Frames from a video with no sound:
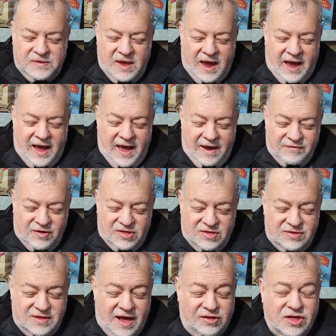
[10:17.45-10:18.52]
Yeah, every
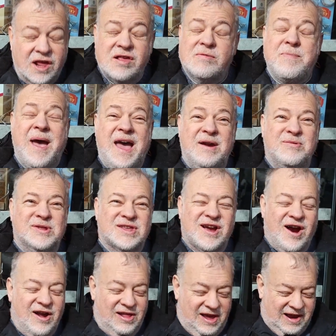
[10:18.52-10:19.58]
nothing's bad with
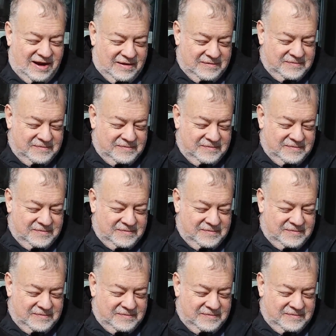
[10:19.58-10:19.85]
garlic.